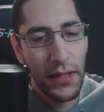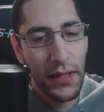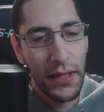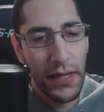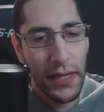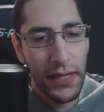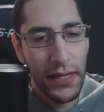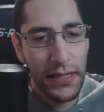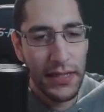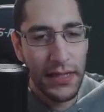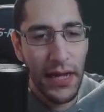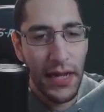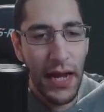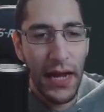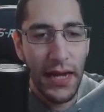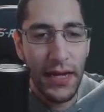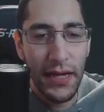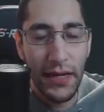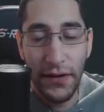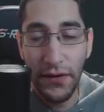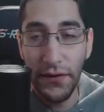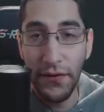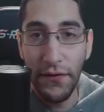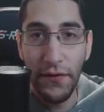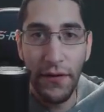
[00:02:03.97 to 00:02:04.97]
is a
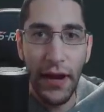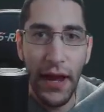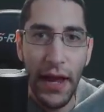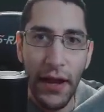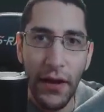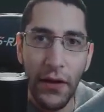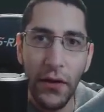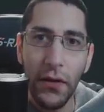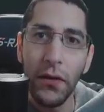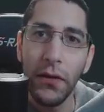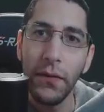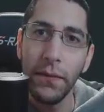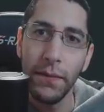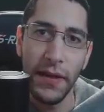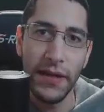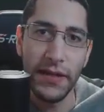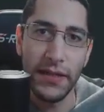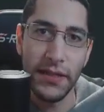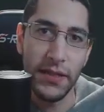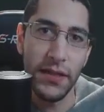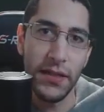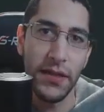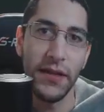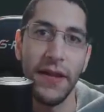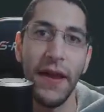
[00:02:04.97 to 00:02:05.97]
90-degree angle.
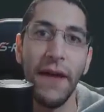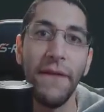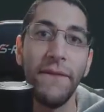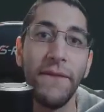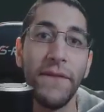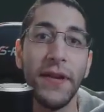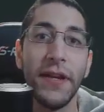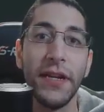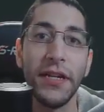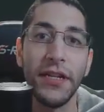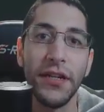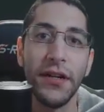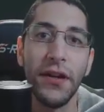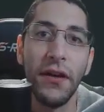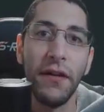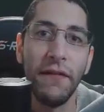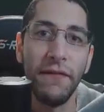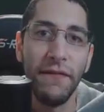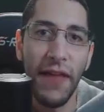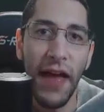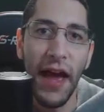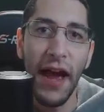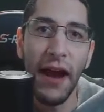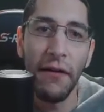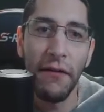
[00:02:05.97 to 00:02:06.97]
That's the definition
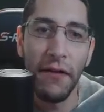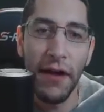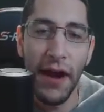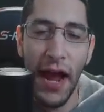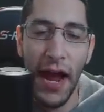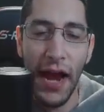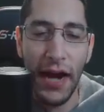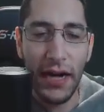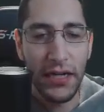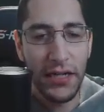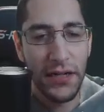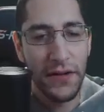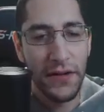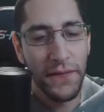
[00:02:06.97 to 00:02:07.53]
of that reaction